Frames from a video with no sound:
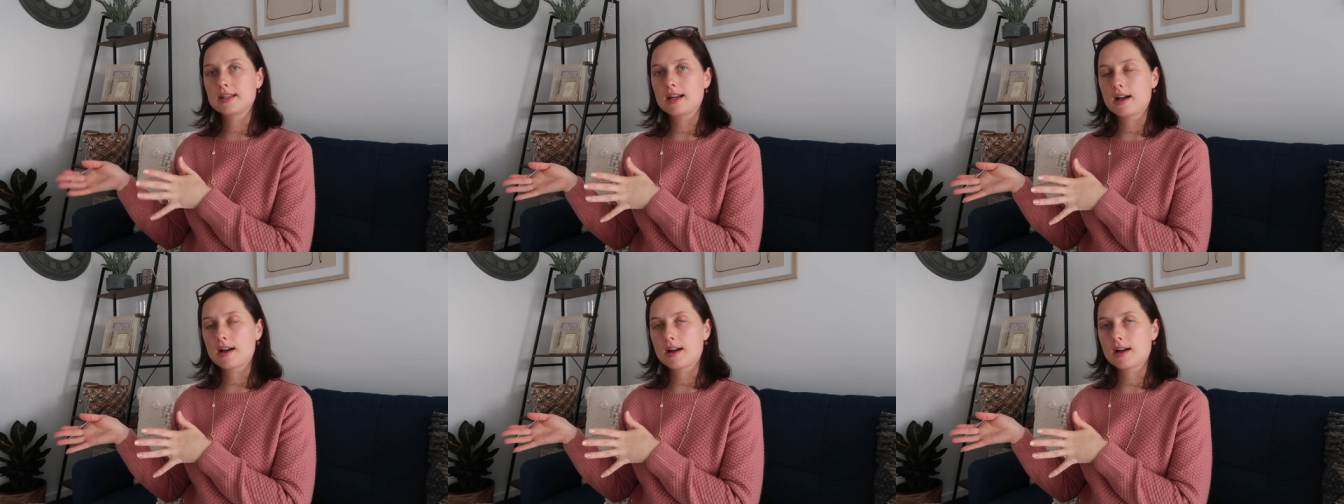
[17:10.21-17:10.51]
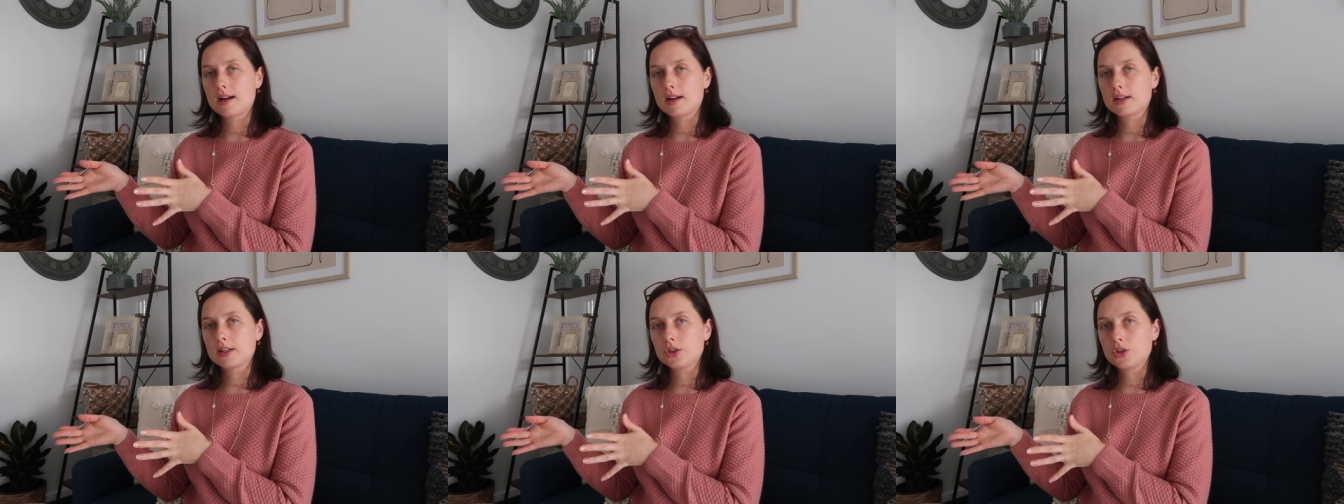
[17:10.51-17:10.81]

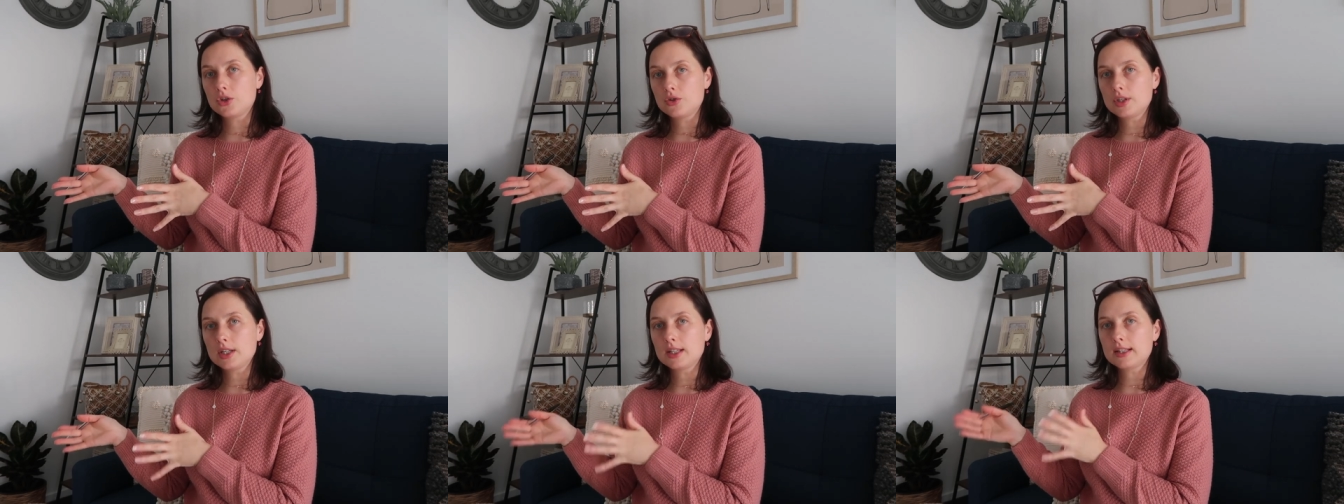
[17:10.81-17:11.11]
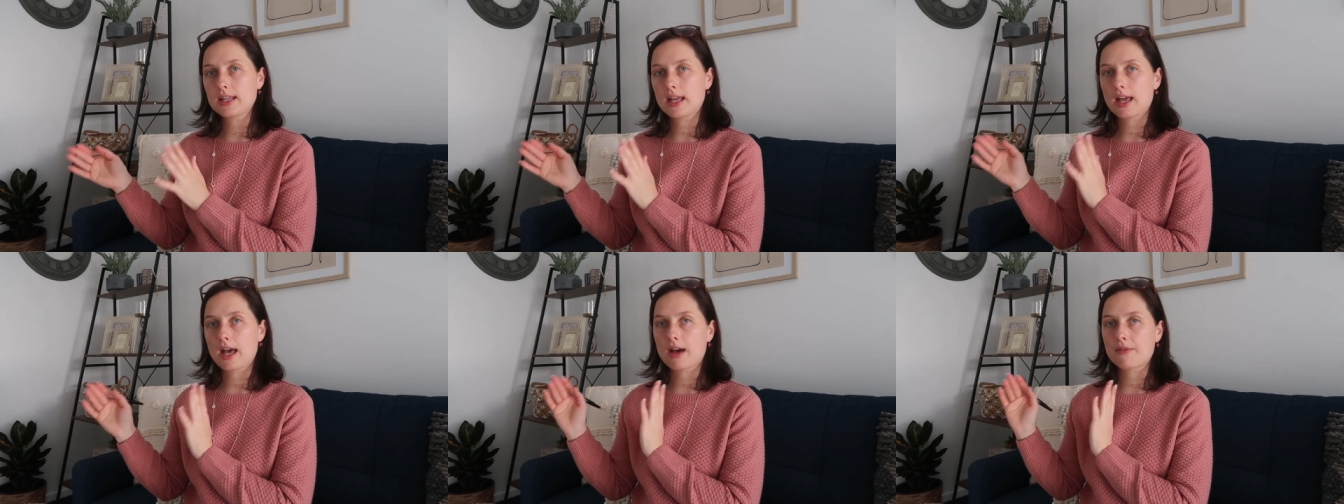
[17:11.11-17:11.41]
uh, uni
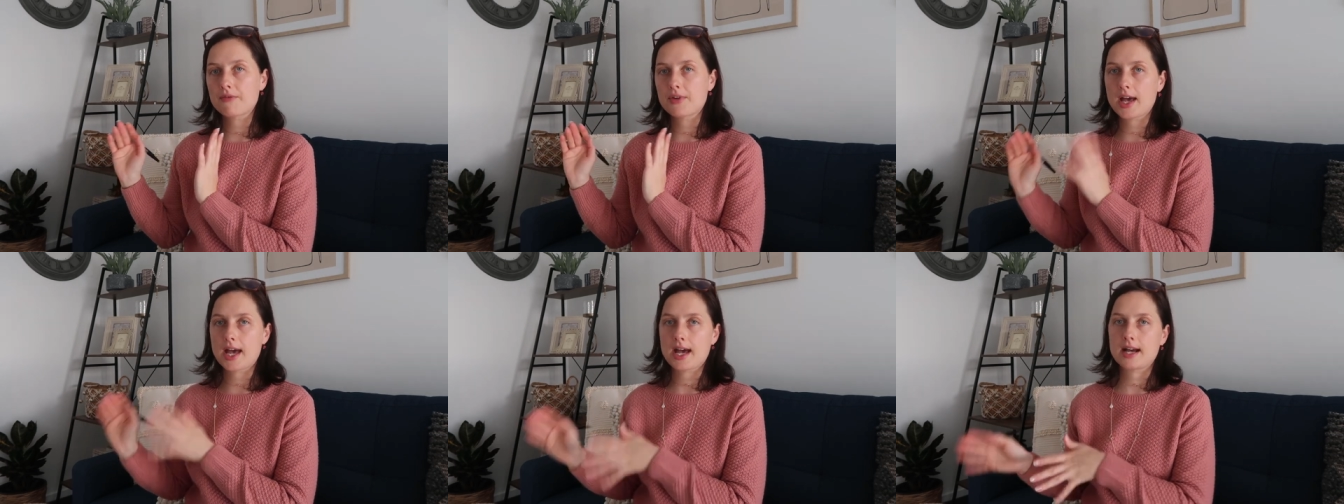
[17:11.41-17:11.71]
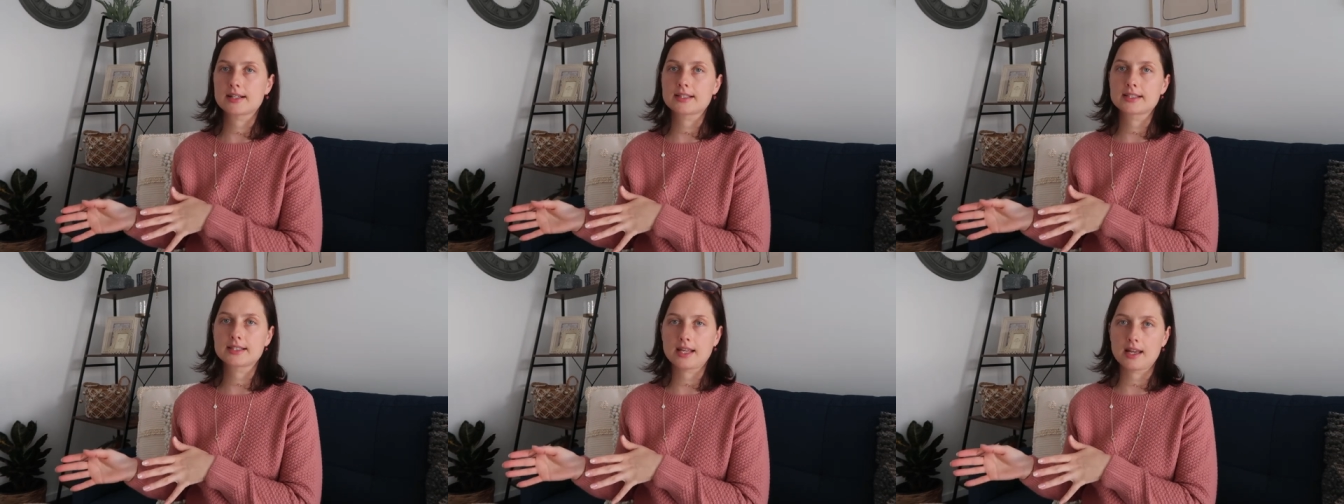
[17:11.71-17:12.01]
they have H
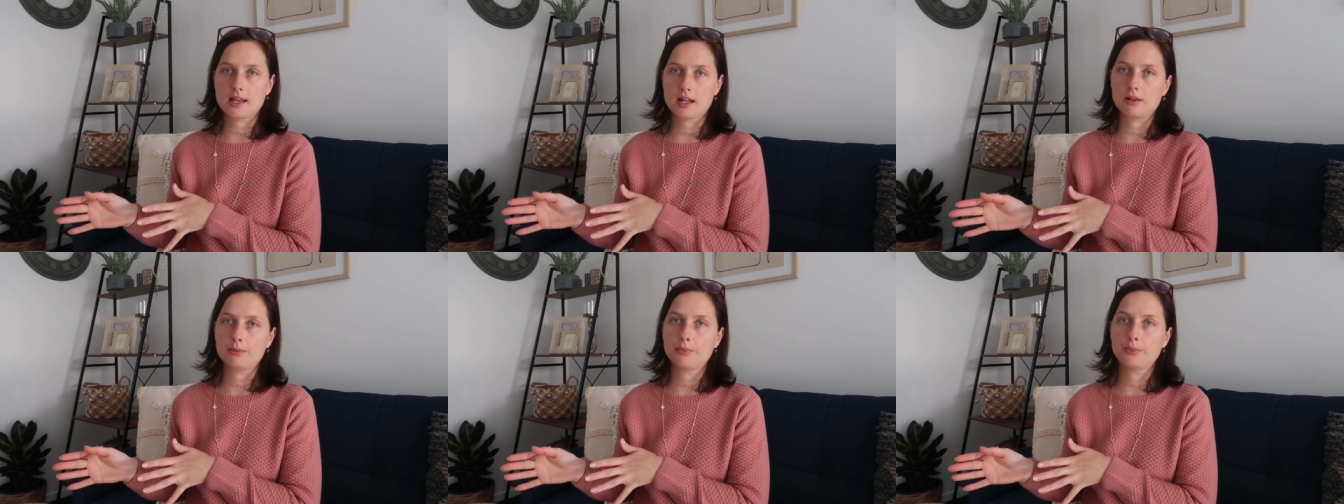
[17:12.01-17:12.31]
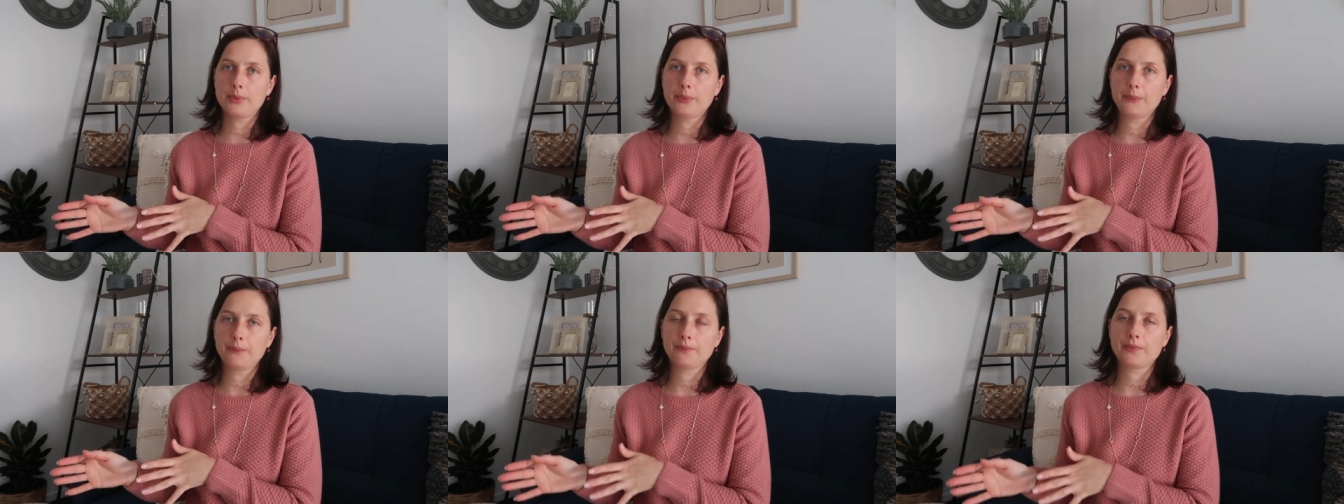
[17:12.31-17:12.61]
E C S help.